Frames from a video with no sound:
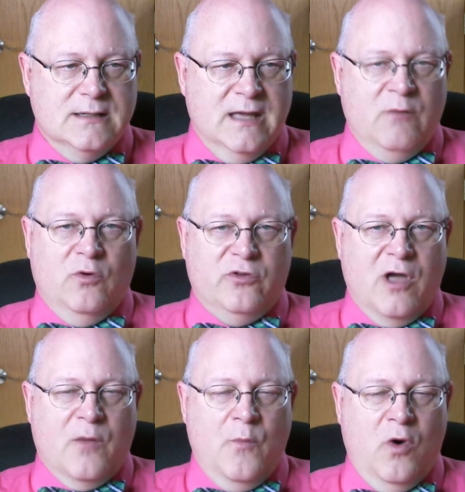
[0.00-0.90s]
And we'll
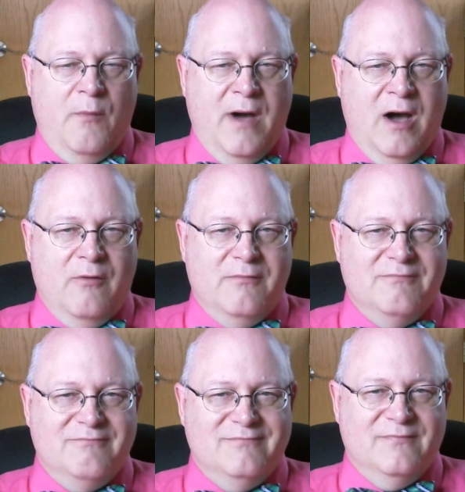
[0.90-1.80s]
talk more about
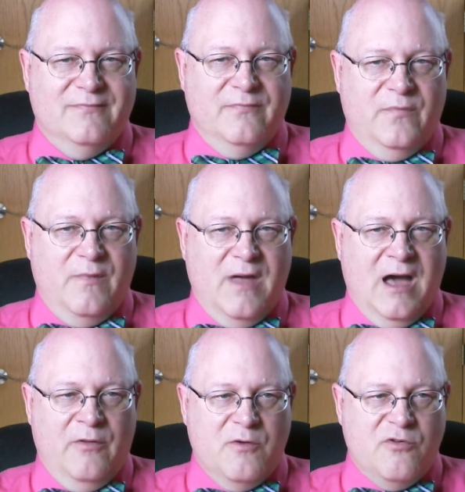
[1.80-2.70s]

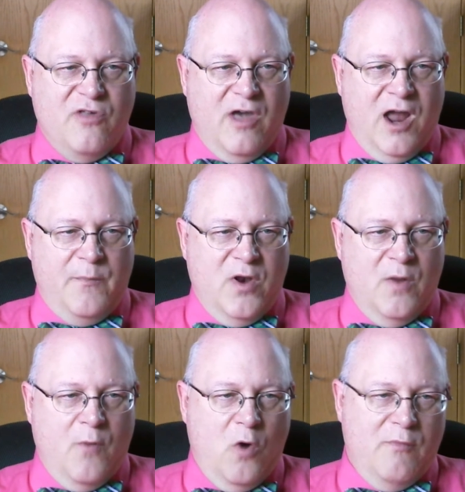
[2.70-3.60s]
how they're set up in a
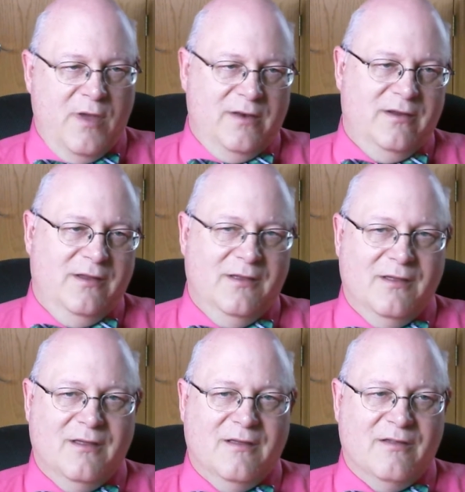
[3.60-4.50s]
moment.
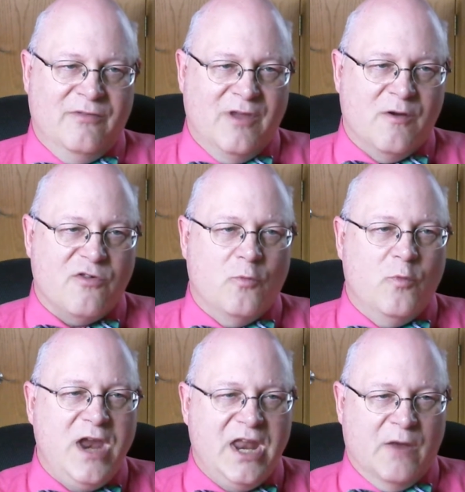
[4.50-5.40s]
There is a
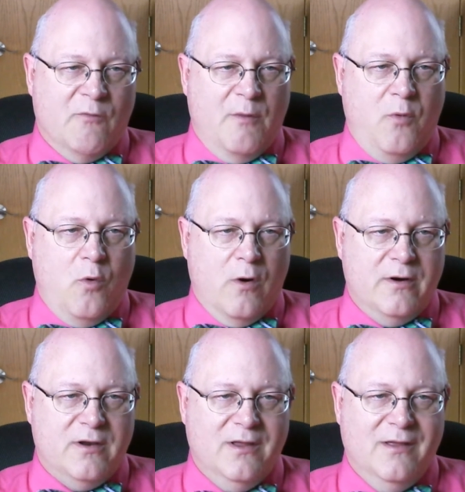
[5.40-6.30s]
reading
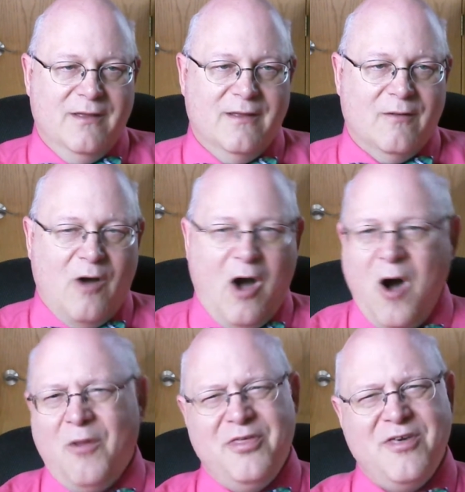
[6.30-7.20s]
report.
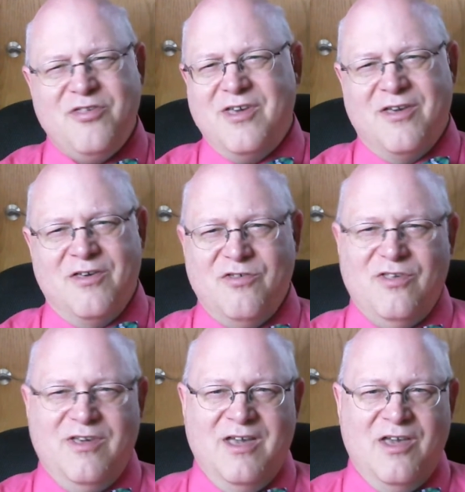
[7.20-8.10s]
All this is
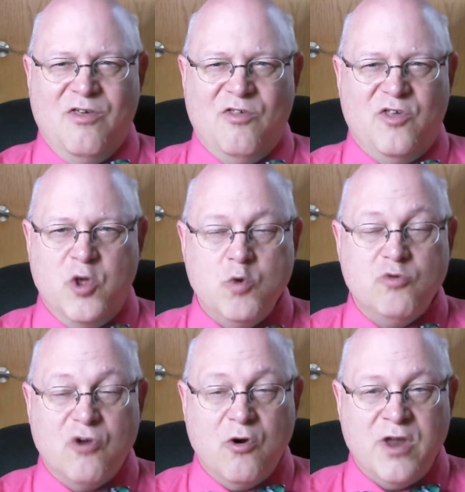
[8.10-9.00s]
you
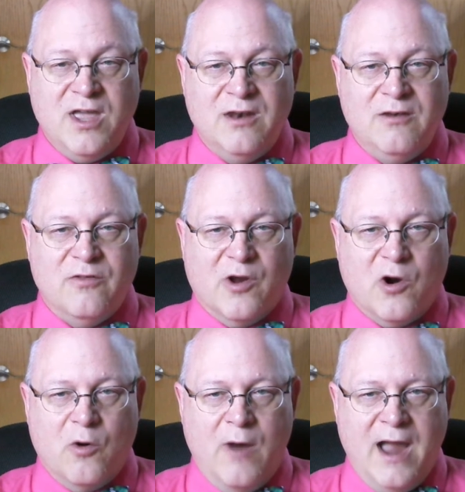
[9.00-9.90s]
turning into the
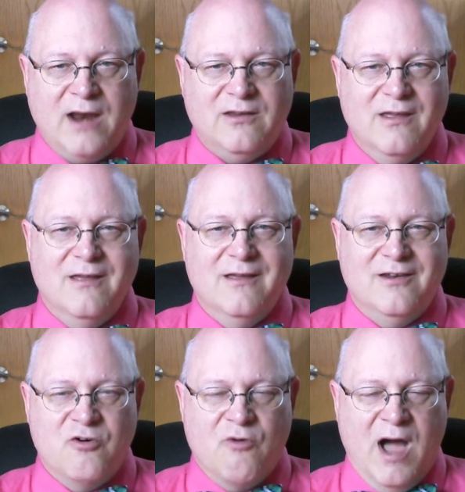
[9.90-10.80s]
correct
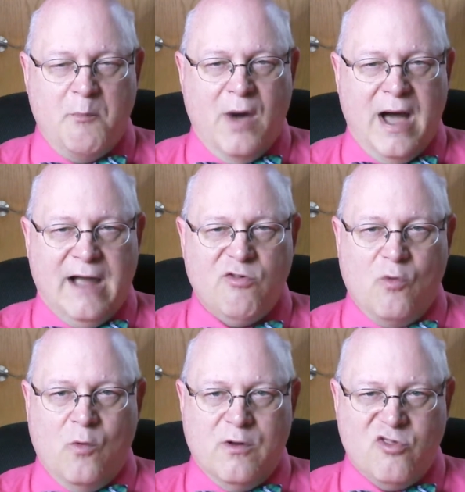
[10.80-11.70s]
Dropbox
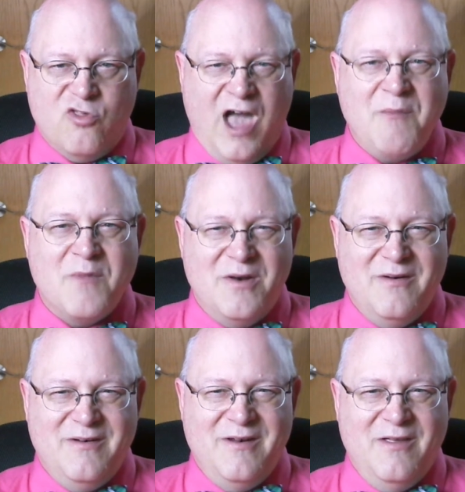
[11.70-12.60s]
or assignment
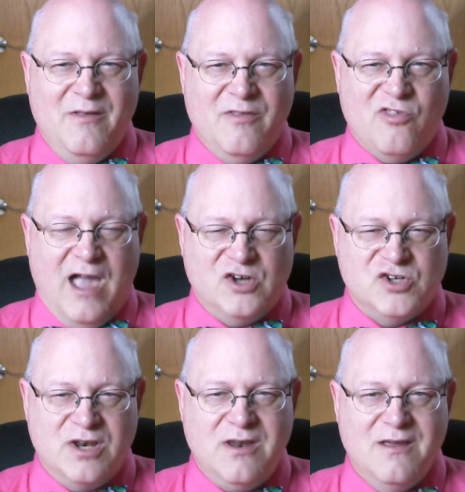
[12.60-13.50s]

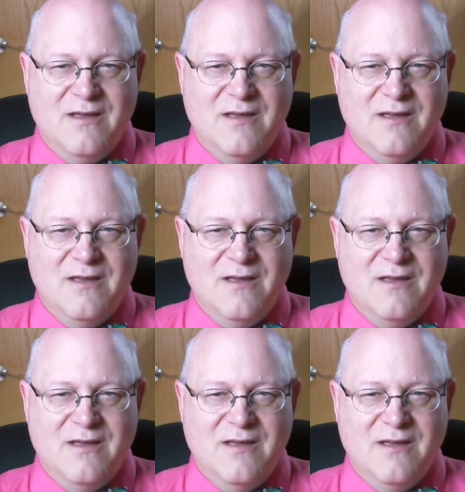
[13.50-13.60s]
section